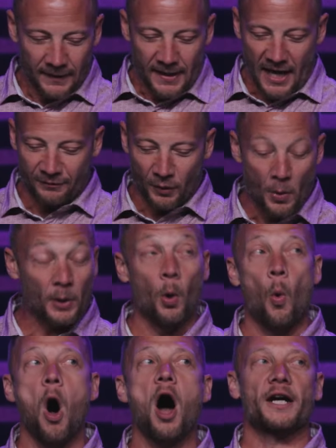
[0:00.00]
And if we want to
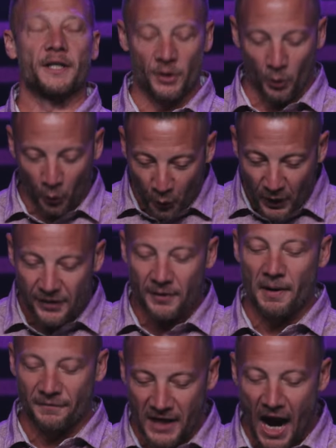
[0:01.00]
walk in the rhythm
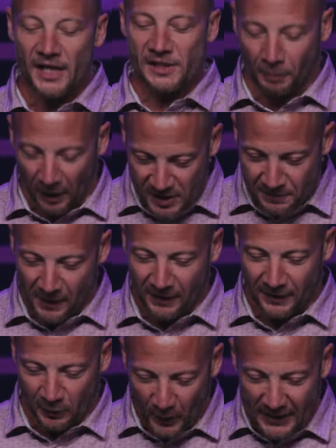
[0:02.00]
of God's
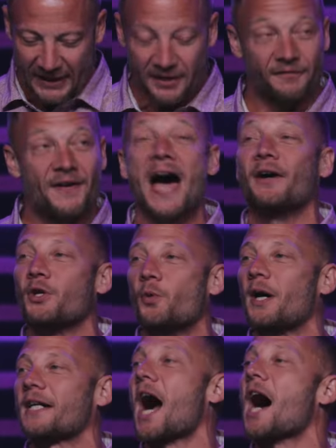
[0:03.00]
prosperity, we need to value
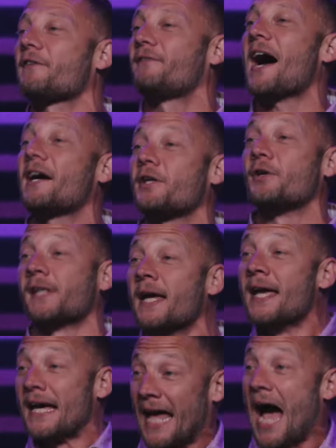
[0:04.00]
what God values.
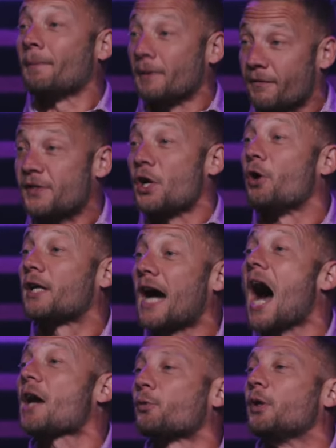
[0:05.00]
And how many of us know
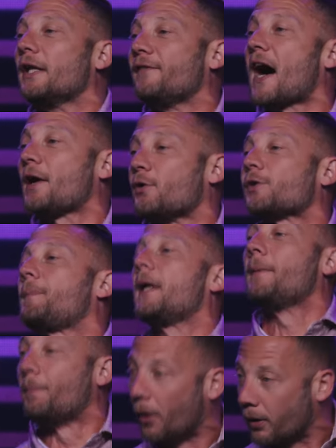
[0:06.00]
God really values
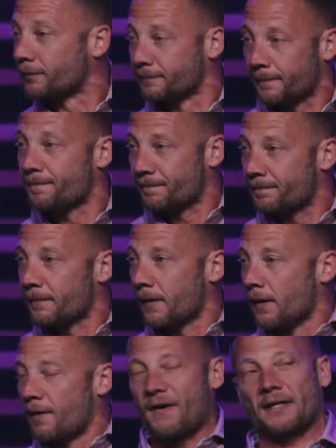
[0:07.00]
people?
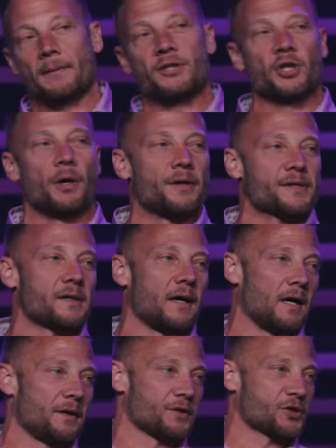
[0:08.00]
In fact, let me show us a,
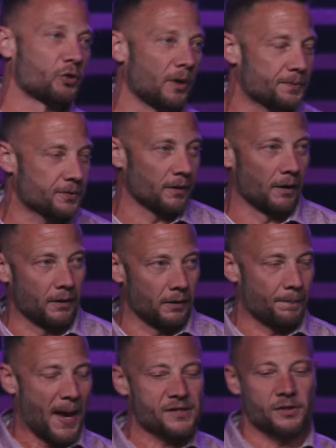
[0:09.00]
a little scripture, a little
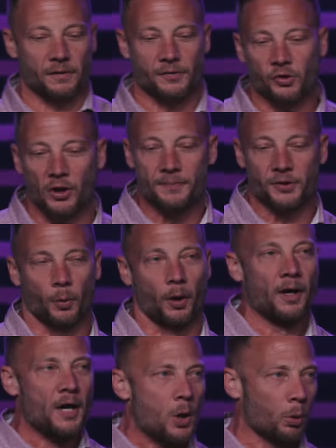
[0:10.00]
passage of scripture
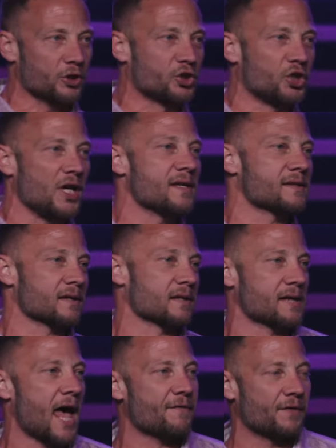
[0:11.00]
where, where Jesus
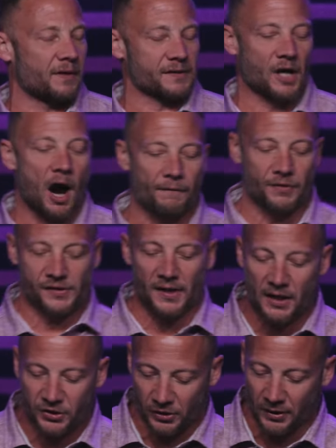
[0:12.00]
is having this
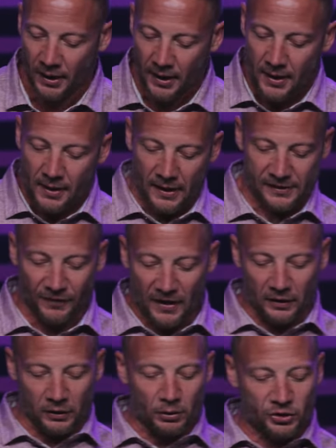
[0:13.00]
conversation. It's found
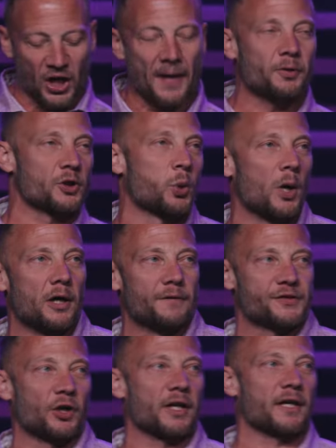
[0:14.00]
in Luke chapter 12,
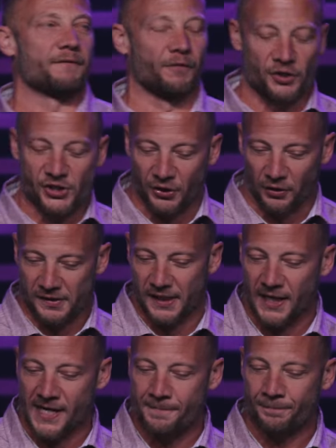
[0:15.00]
starting in verse 13.